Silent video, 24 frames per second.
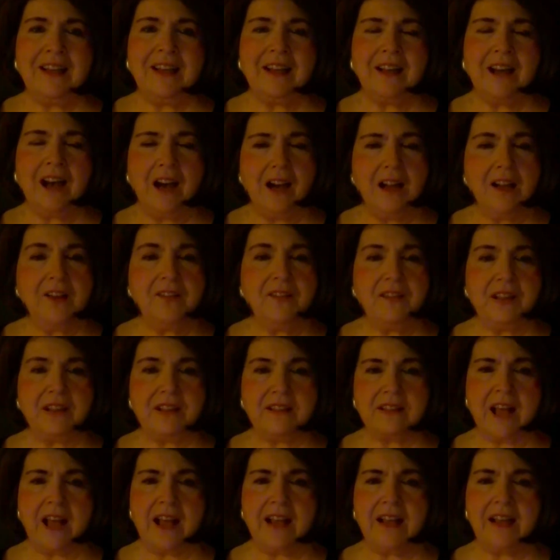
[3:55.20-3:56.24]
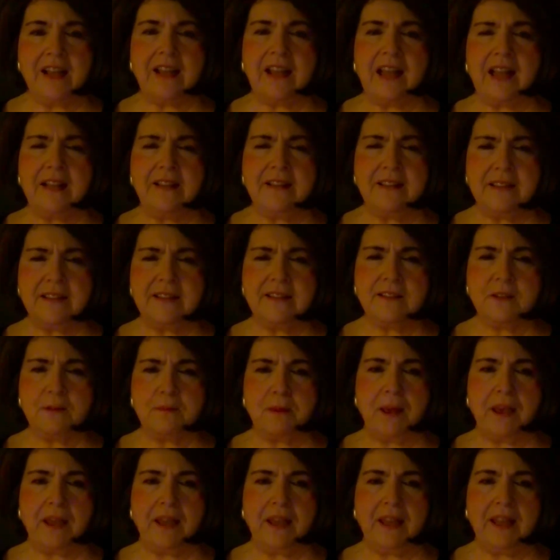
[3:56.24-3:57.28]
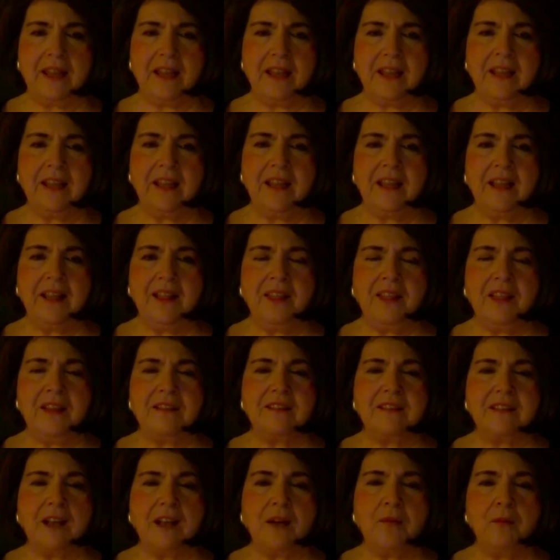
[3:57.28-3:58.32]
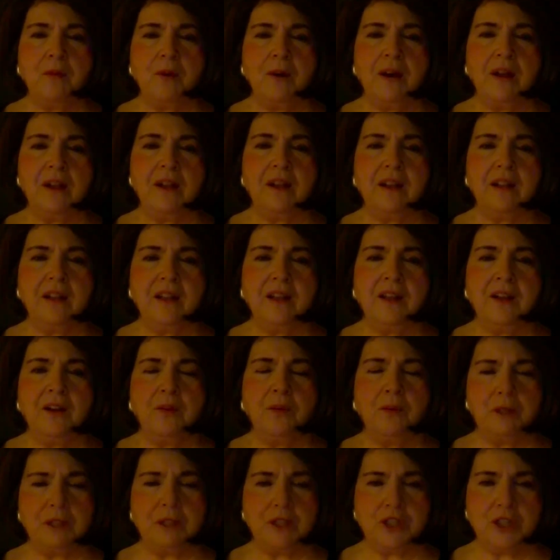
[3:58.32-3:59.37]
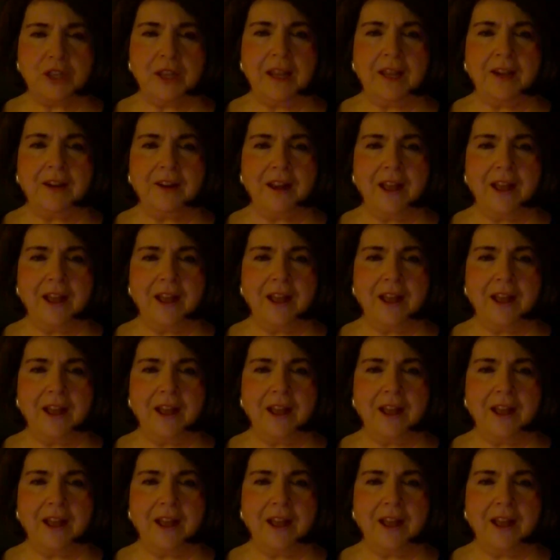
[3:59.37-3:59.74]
kind of excited, anticipating that someone would shake her